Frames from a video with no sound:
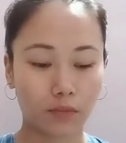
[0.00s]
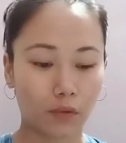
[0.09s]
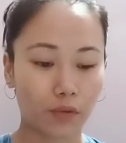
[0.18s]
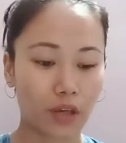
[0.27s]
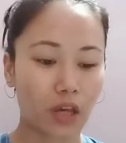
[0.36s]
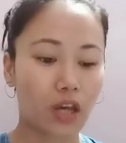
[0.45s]

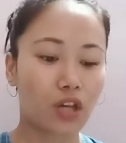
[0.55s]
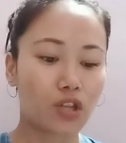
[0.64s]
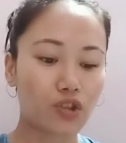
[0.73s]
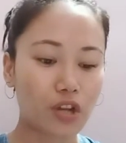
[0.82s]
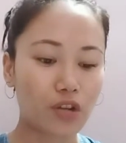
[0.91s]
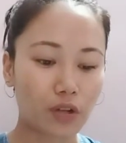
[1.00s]
Okay,
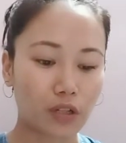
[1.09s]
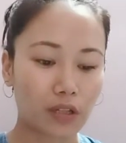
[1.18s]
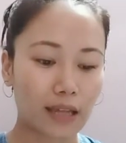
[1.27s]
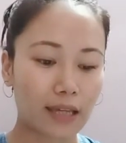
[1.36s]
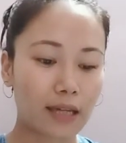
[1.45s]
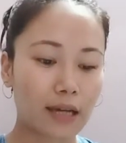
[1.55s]
generally,
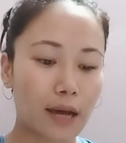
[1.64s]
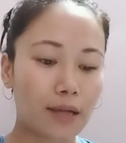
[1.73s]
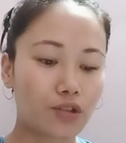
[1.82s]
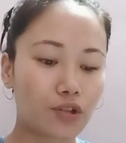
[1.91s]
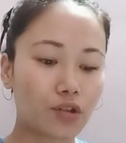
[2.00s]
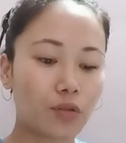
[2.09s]
like
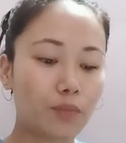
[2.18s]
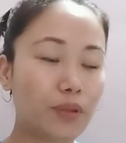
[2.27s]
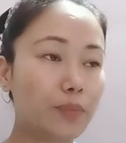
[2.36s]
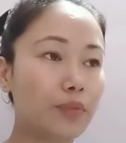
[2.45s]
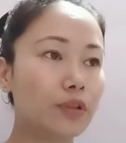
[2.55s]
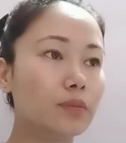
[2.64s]
general
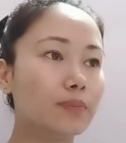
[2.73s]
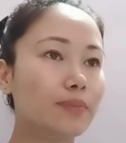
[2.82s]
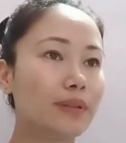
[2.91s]
people,